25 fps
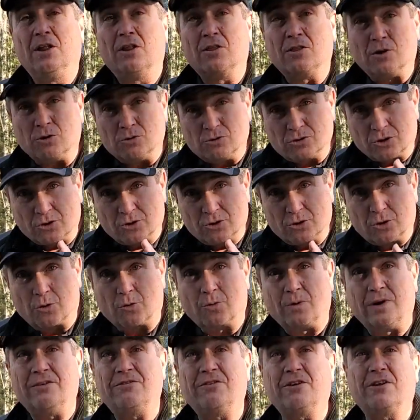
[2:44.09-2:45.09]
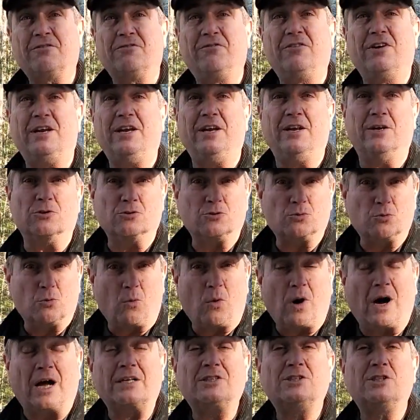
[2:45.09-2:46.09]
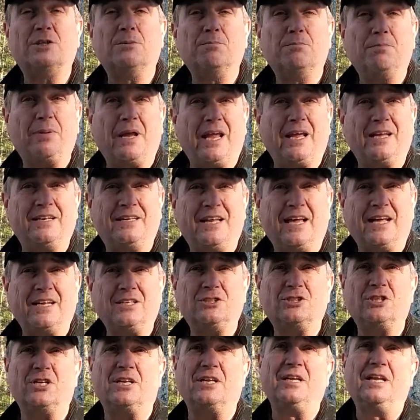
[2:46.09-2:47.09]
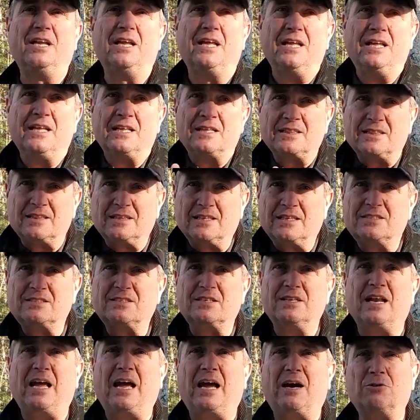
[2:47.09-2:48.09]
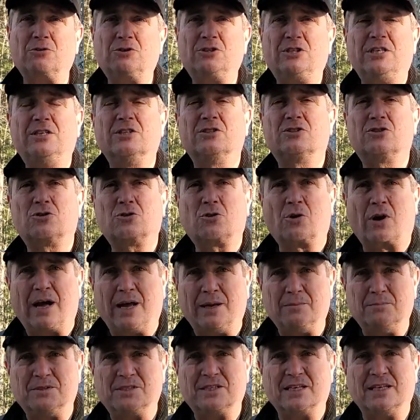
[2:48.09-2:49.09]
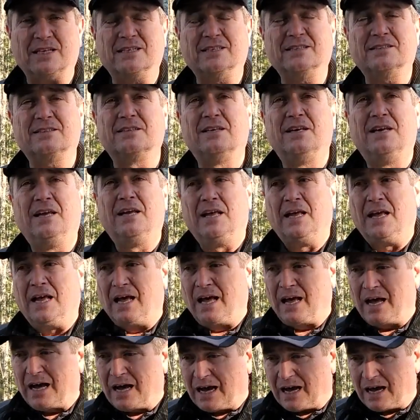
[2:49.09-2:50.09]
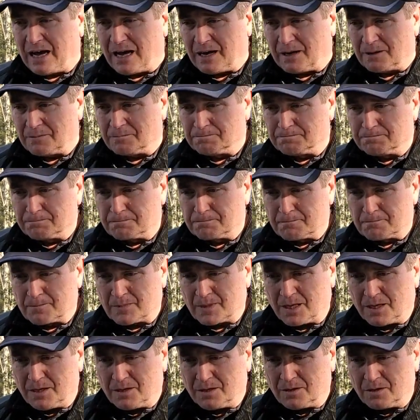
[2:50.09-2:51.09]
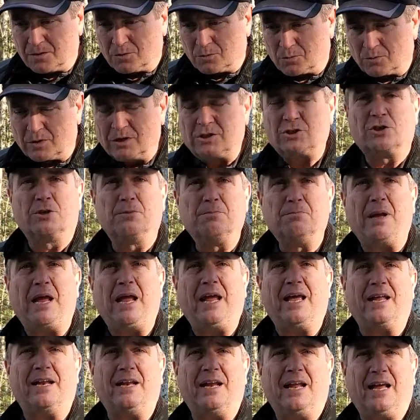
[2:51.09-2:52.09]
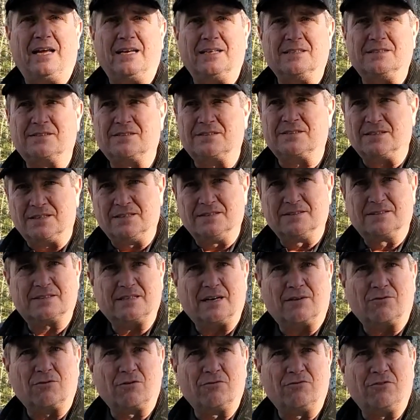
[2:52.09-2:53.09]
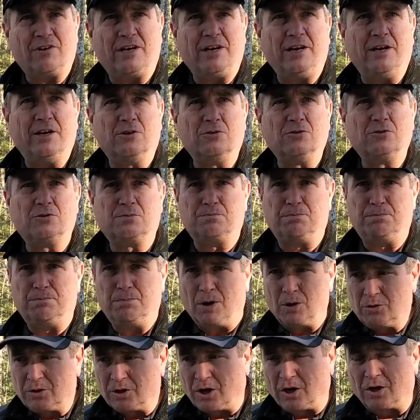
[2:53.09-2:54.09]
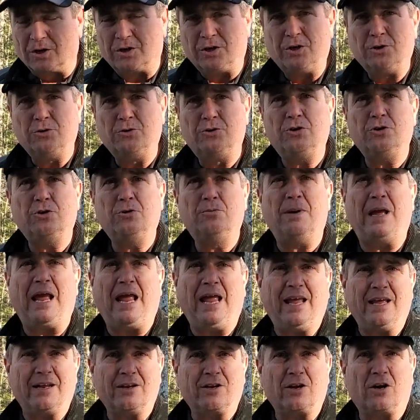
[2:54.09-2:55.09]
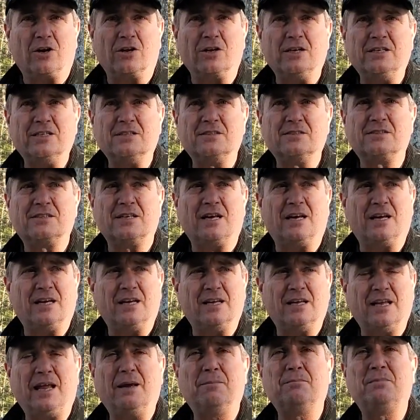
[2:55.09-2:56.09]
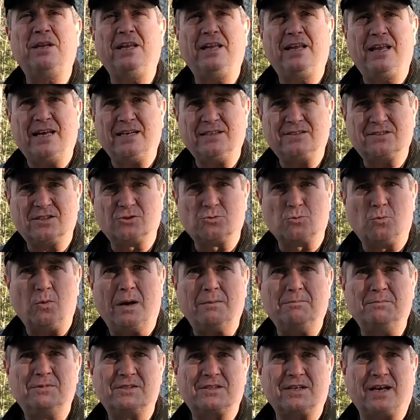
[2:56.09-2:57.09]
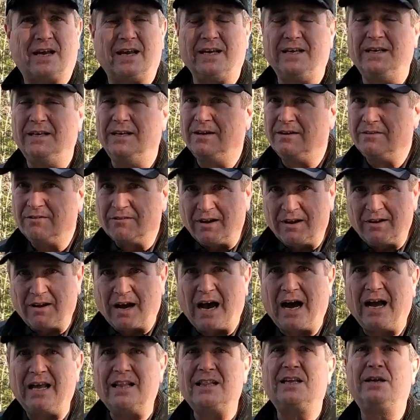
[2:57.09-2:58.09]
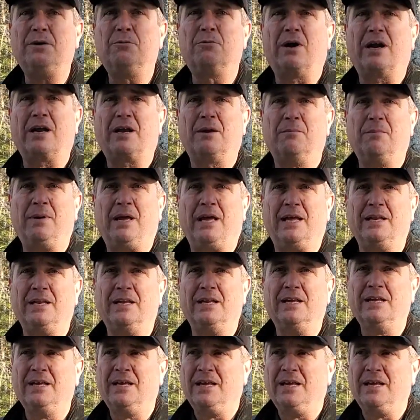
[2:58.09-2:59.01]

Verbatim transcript: Those are terrific videos. Watch them, pay attention, listen to how she describes things. Um, Richard Mann has several videos both on YouTube and on his uh, Empty Cases website. Highly recommend.